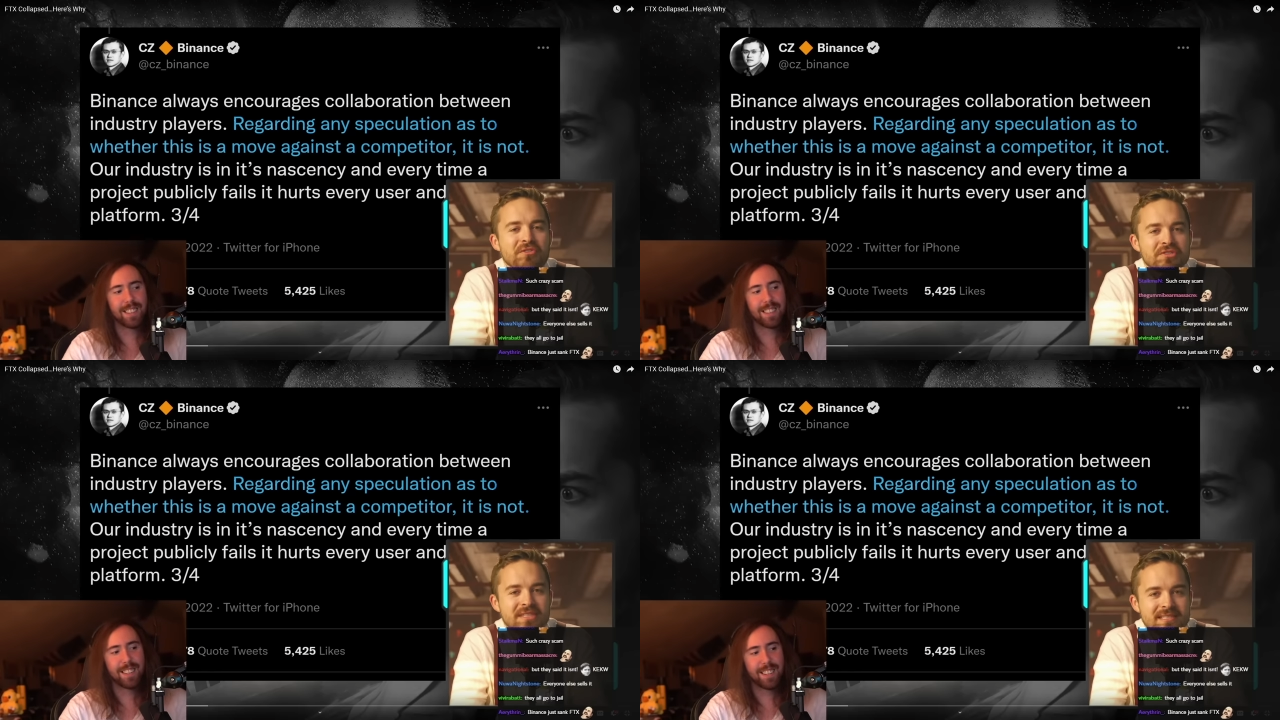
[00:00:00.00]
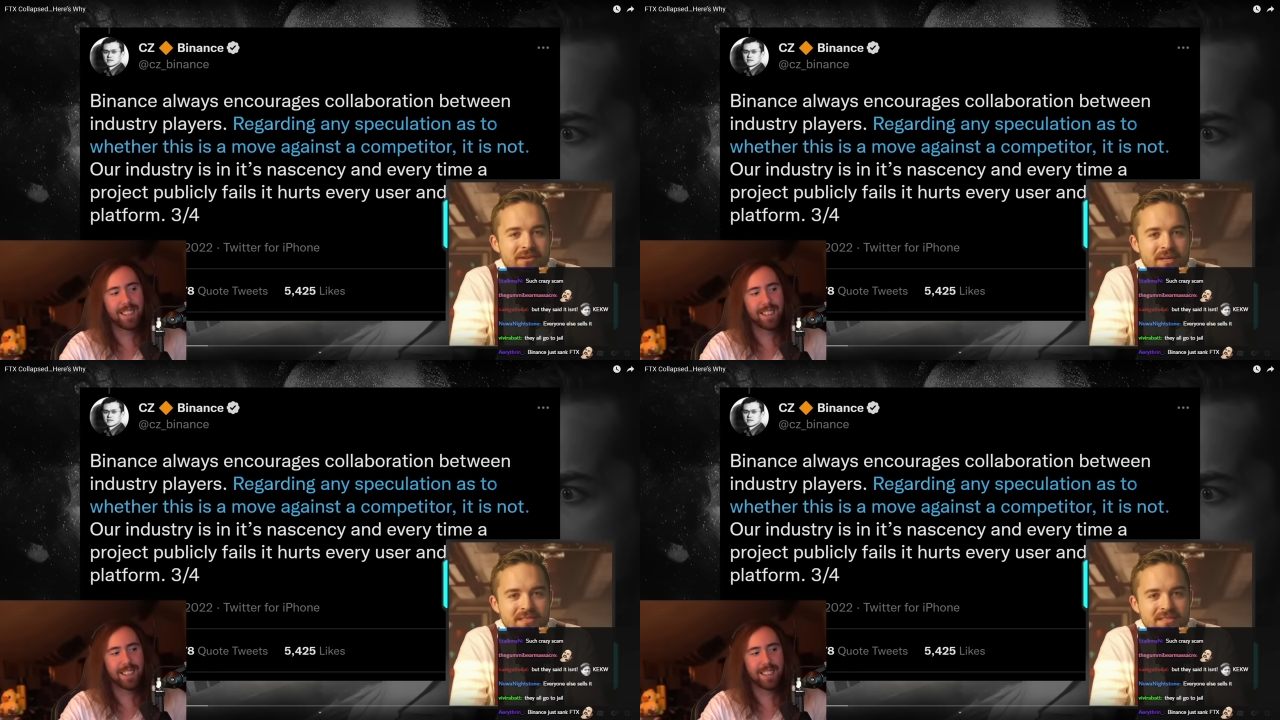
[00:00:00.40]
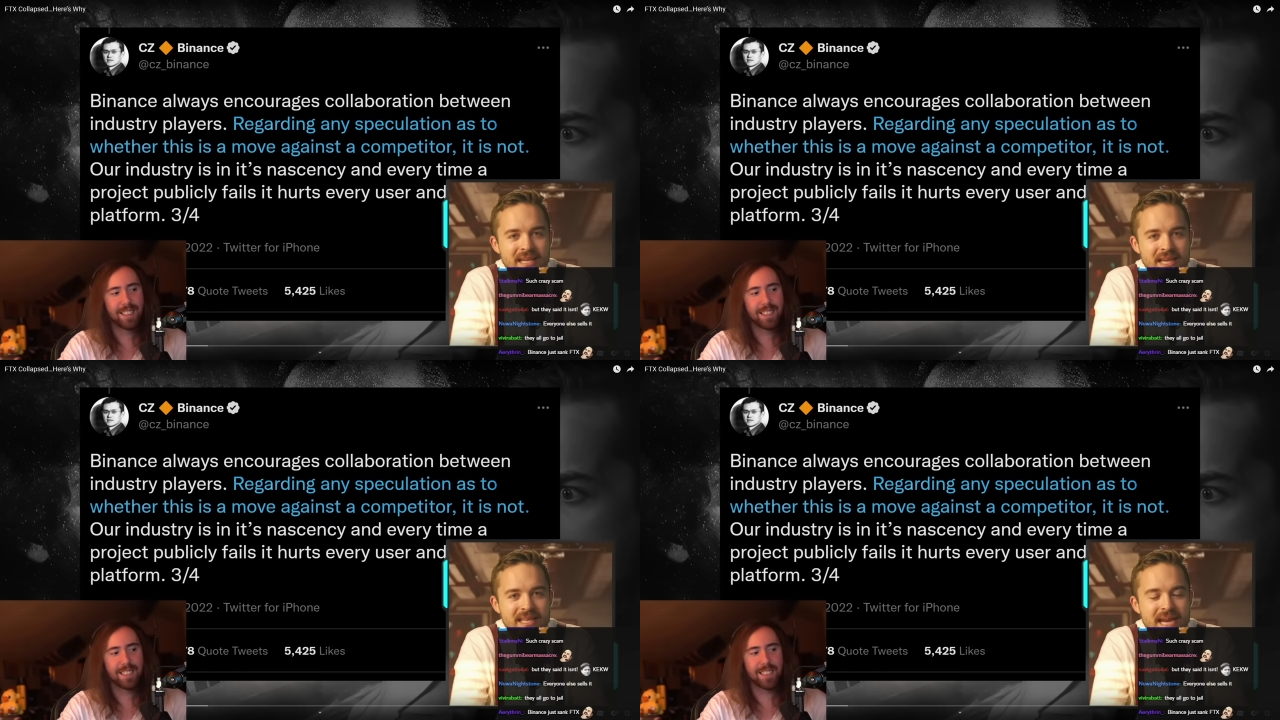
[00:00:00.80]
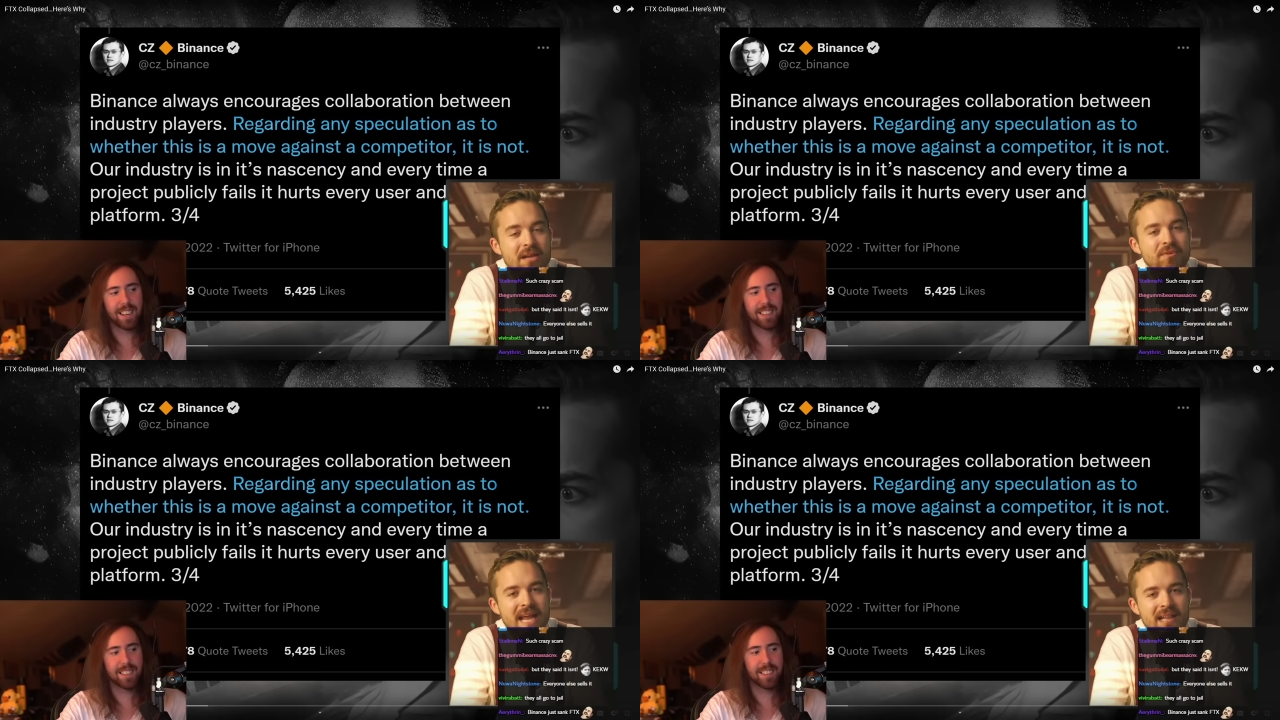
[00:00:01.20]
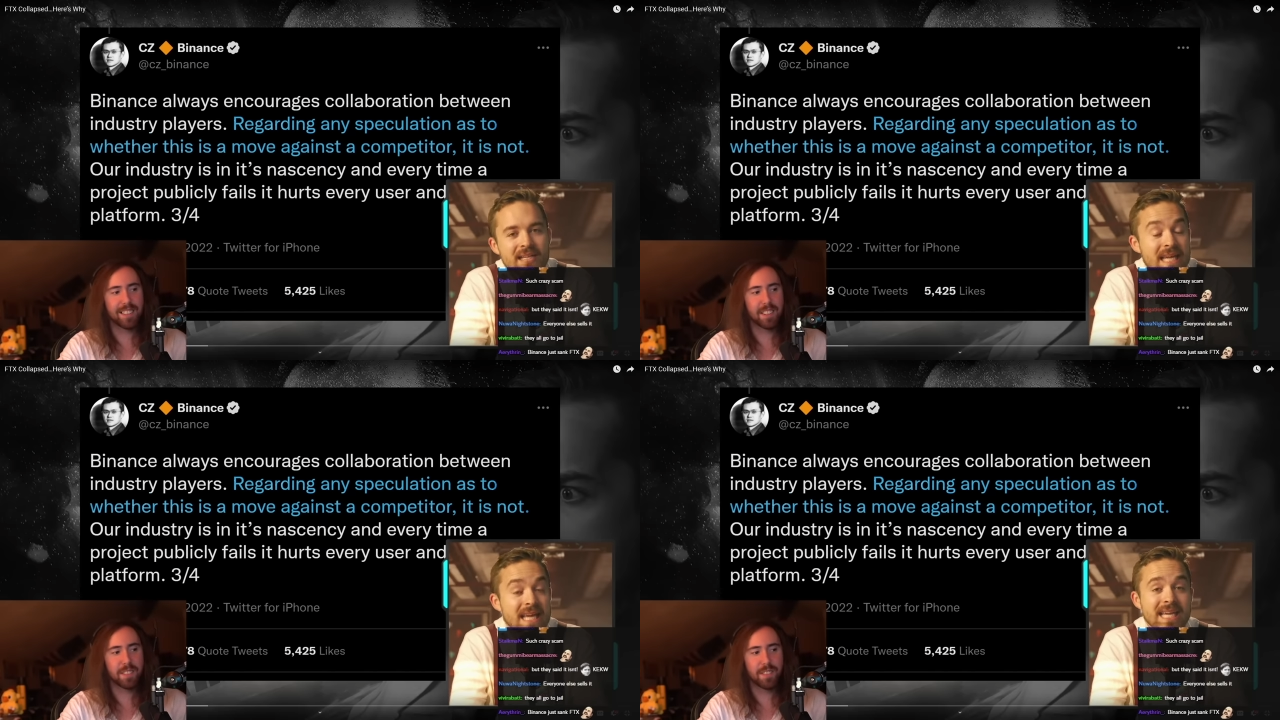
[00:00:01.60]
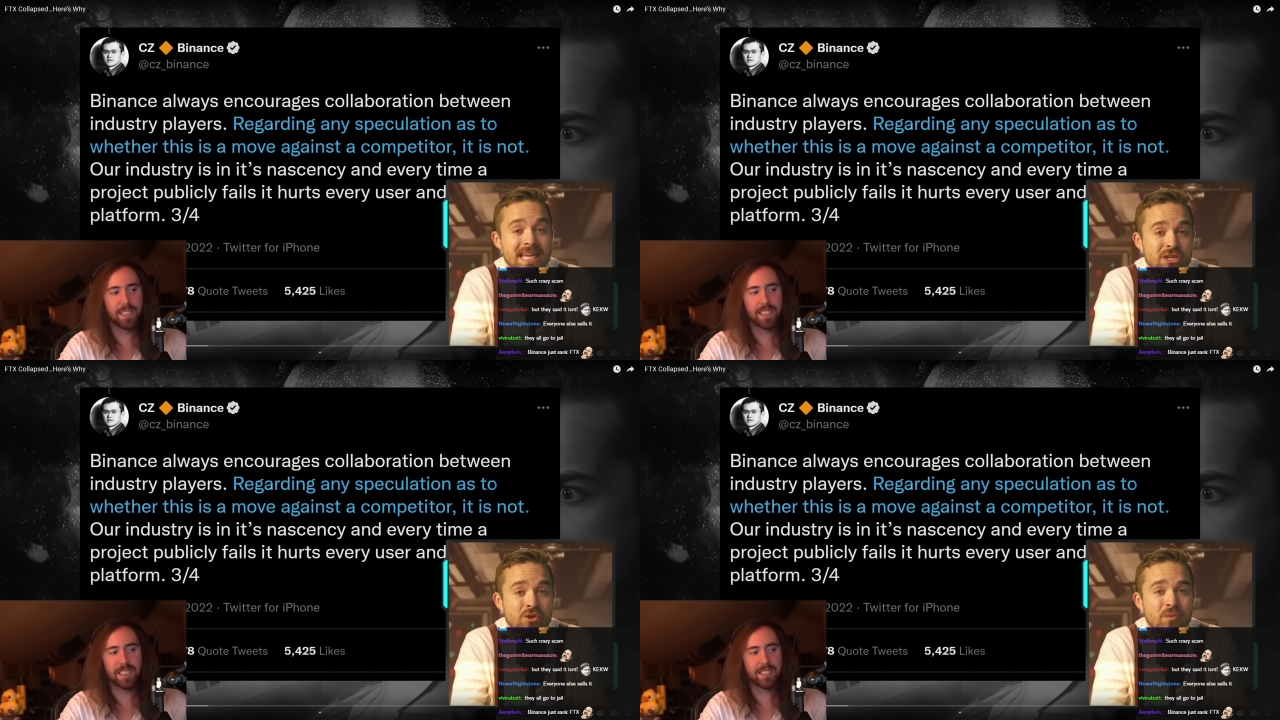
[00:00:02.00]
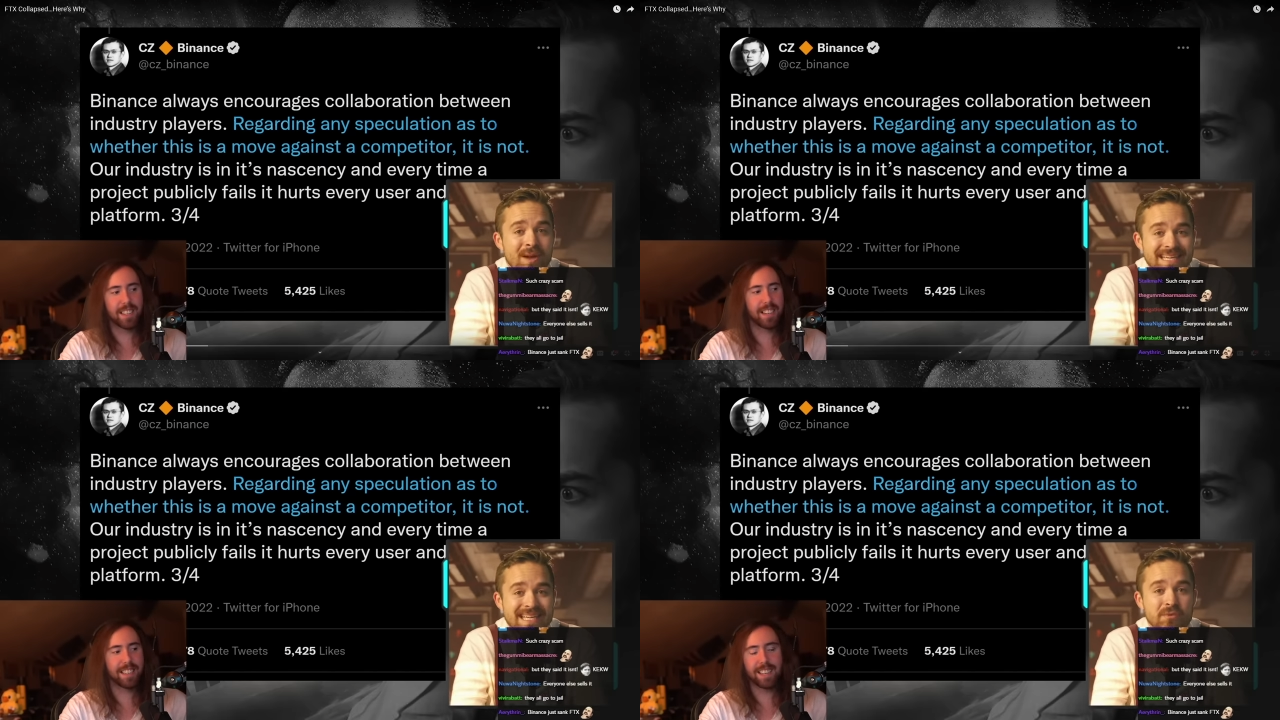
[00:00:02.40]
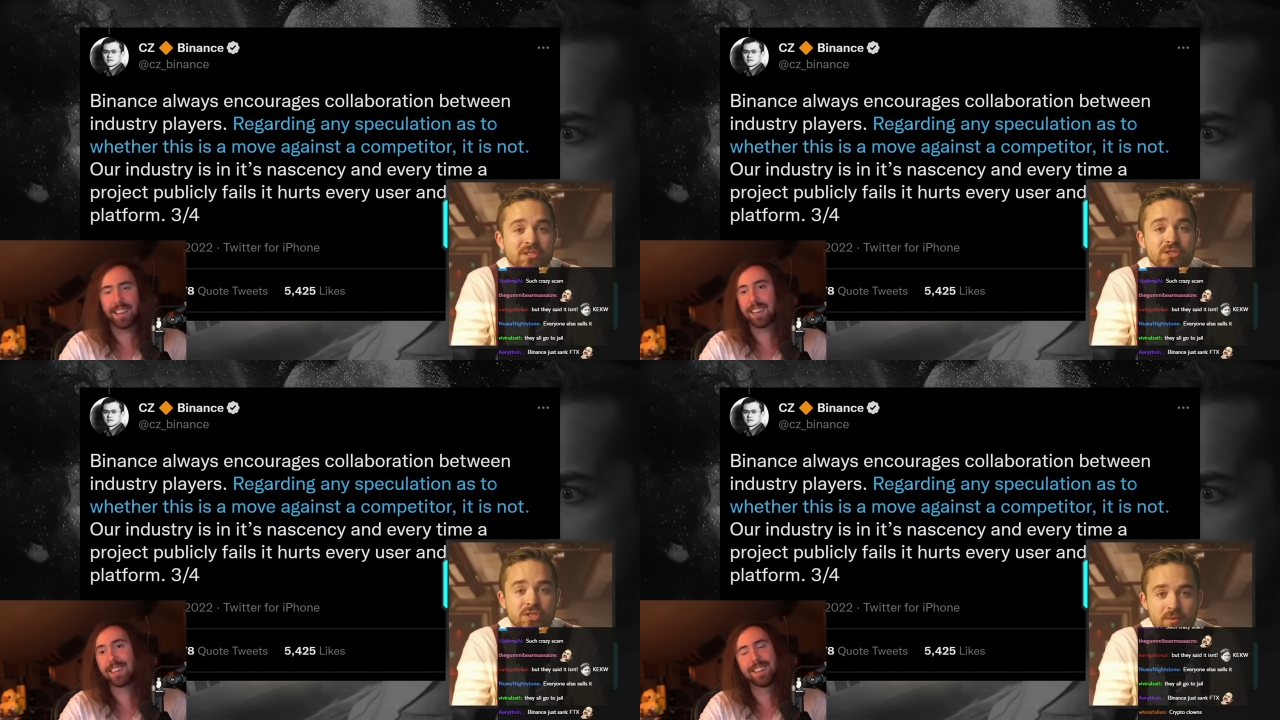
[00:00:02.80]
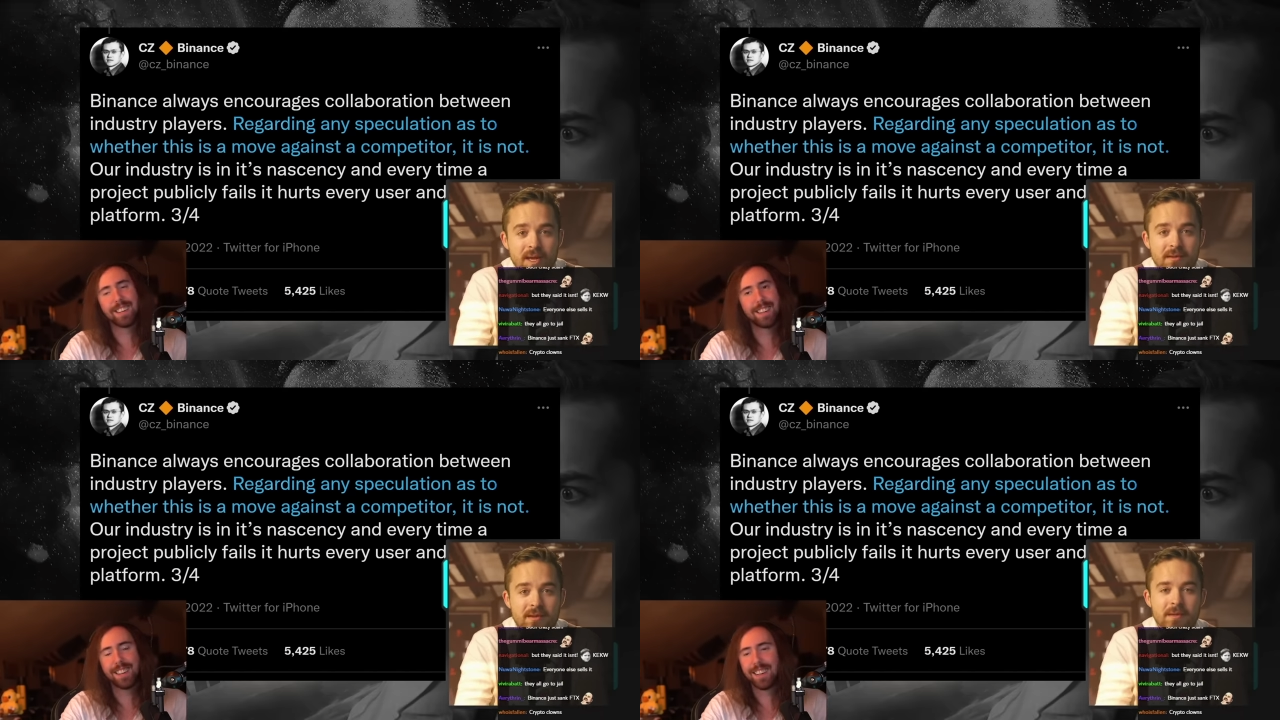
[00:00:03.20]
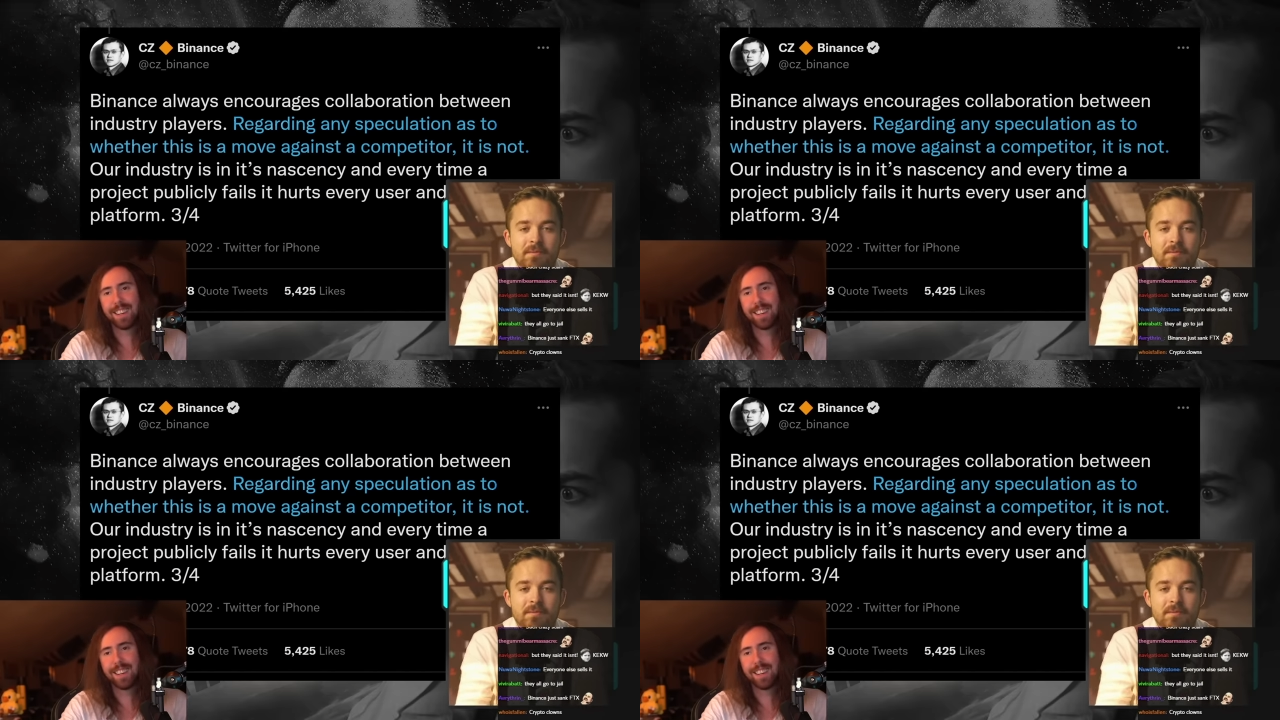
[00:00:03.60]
Speaker 1: course he's going to say Shocker, that. In reality, he knew what yeah. he was doing.